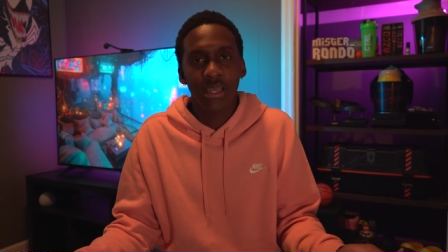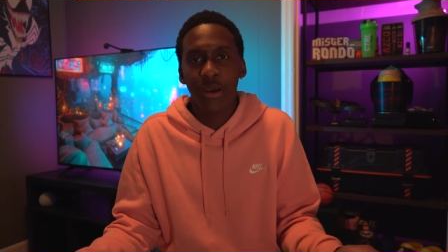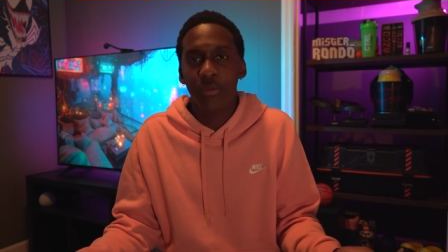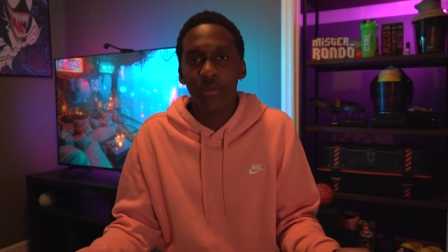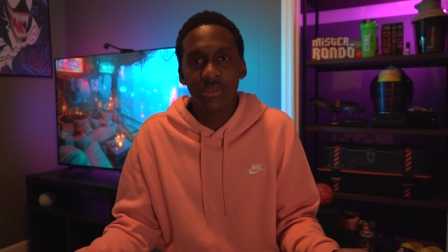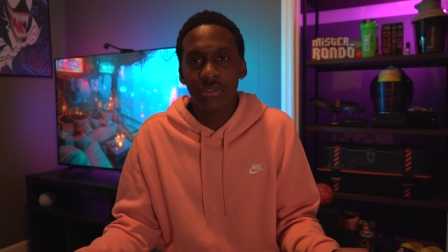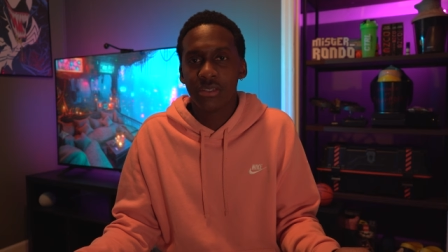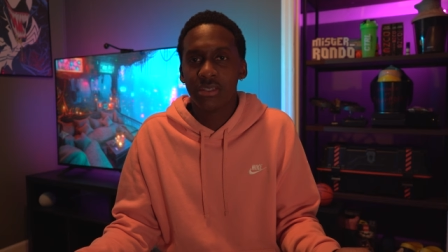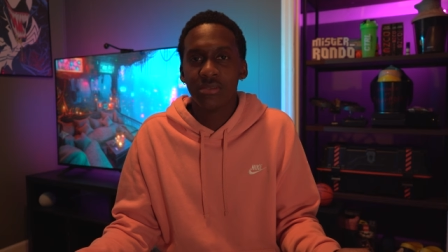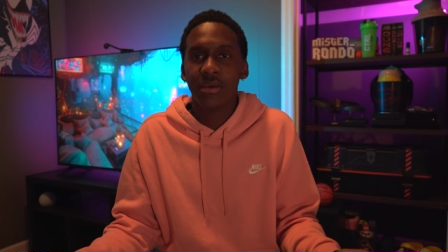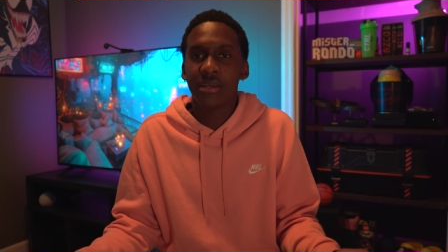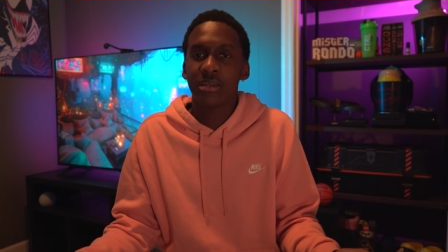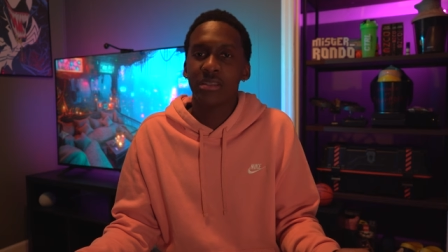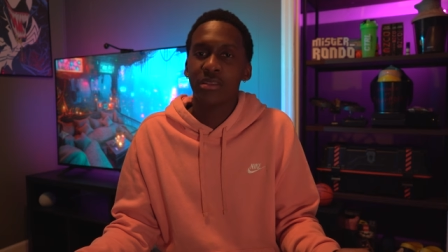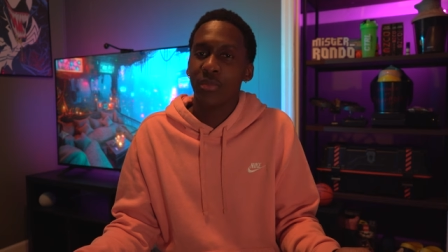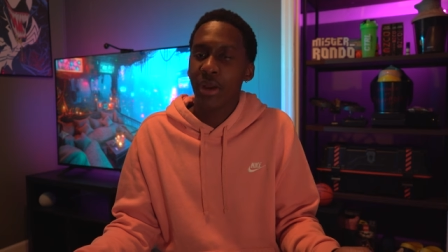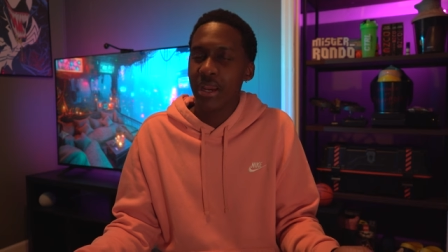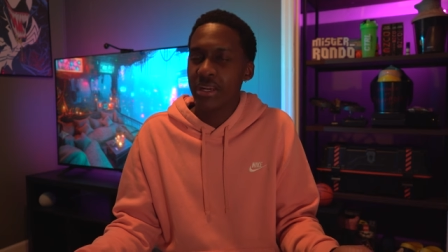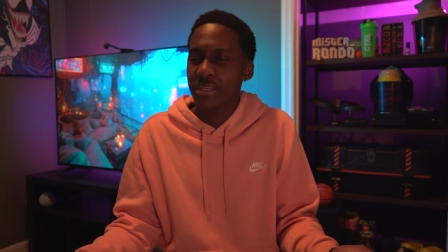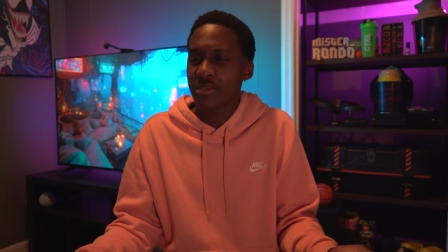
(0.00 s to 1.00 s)
I wasn't expecting
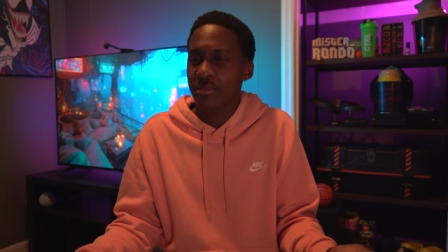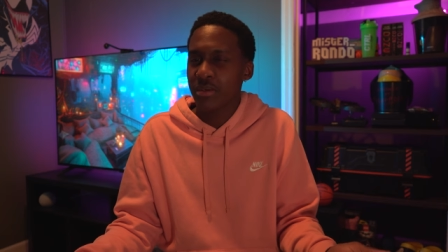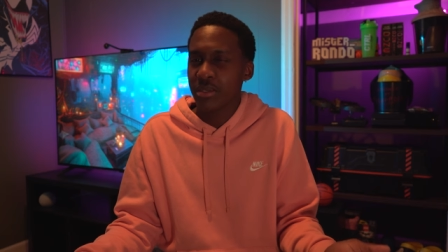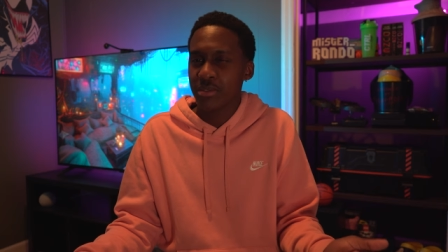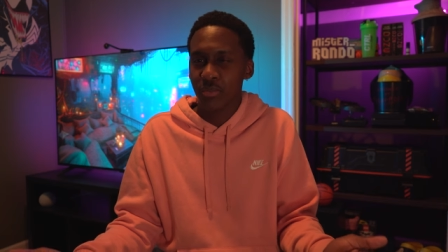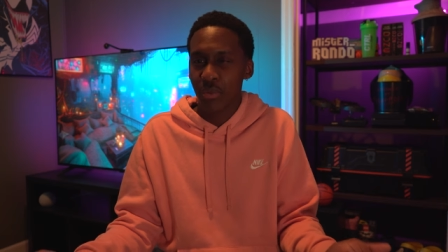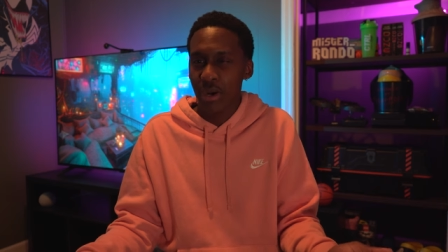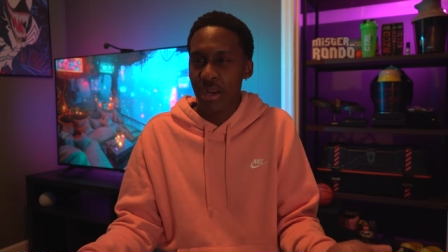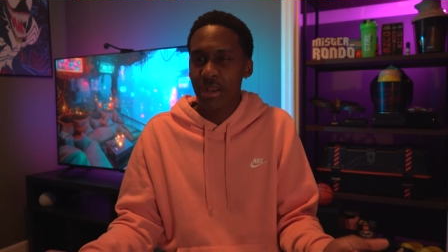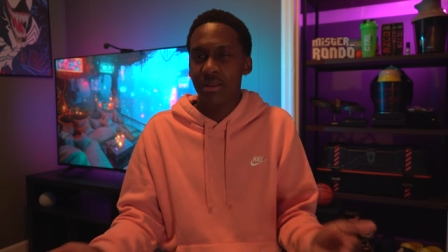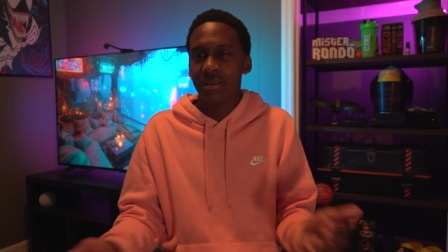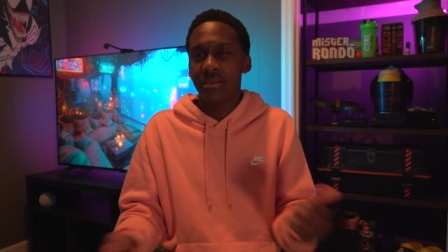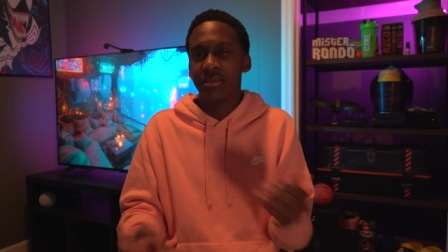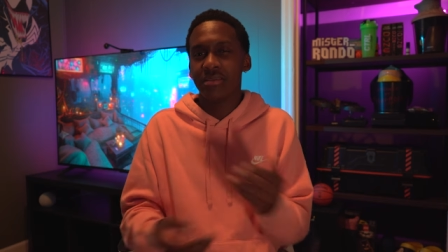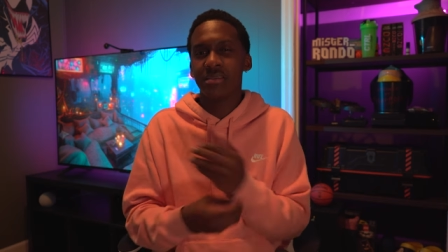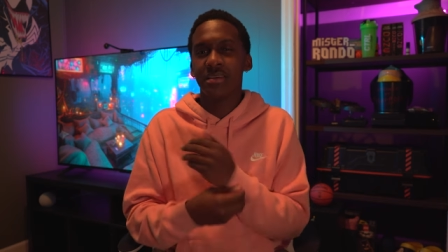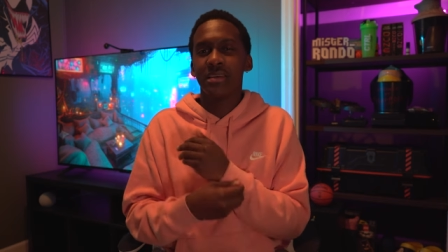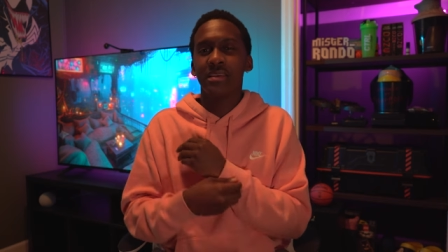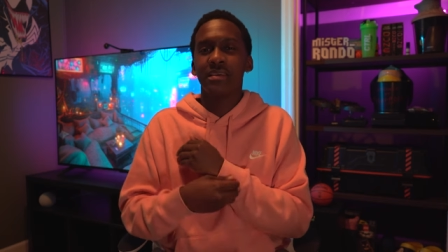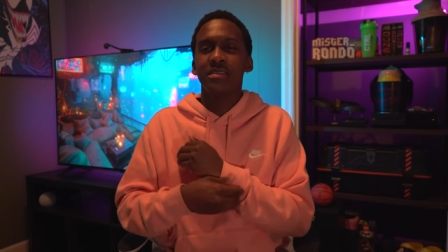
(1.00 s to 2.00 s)
the brightness to be as bright as
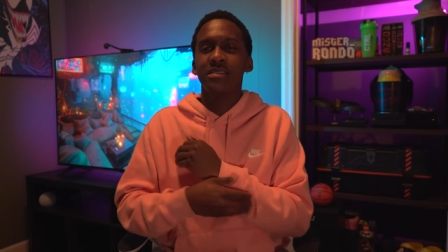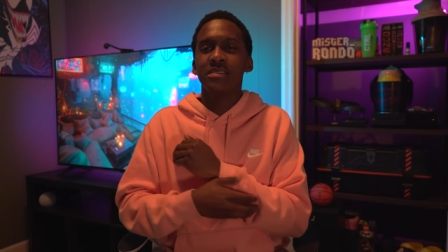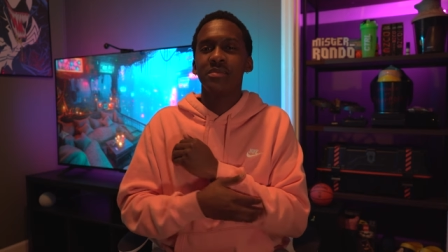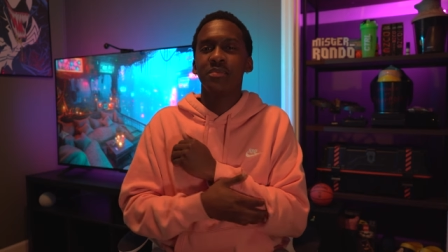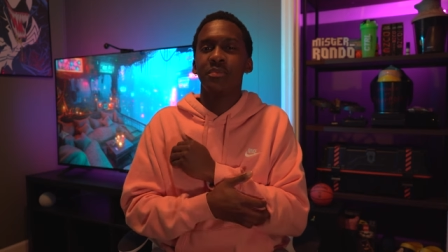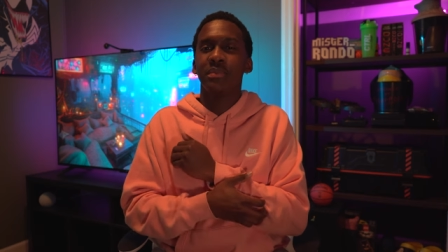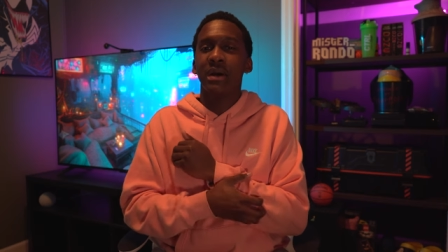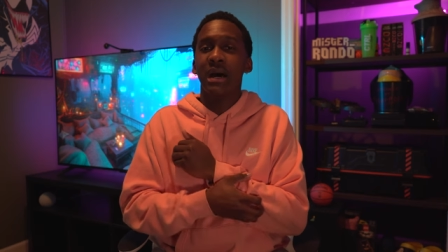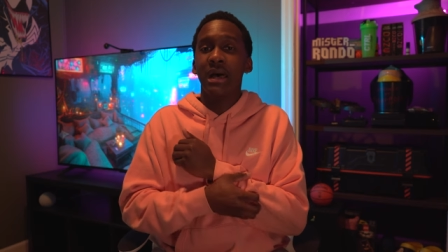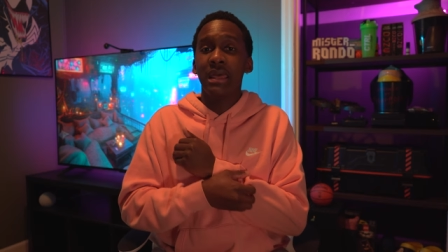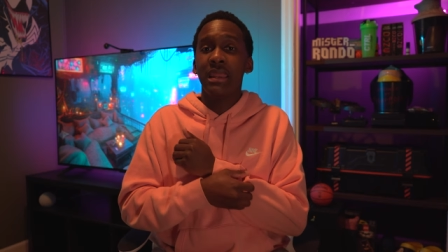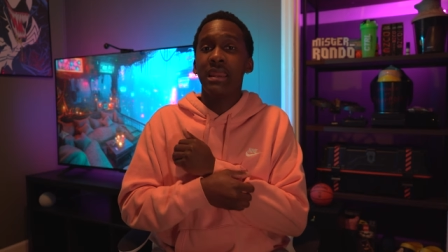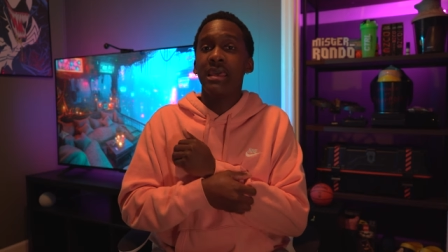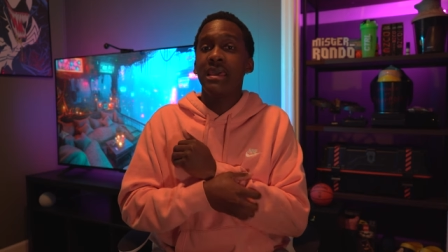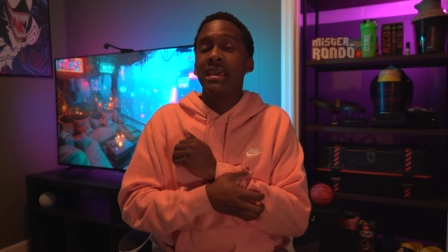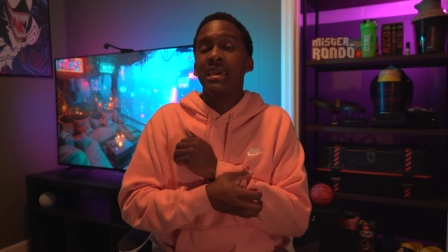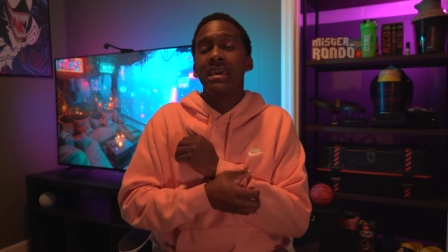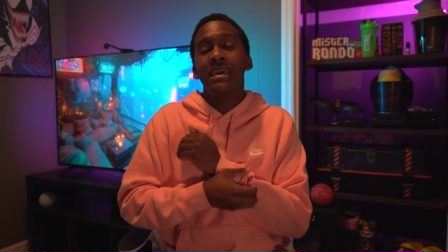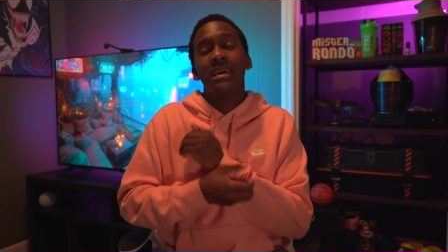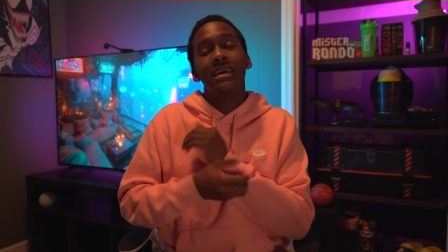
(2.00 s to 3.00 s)
it is, but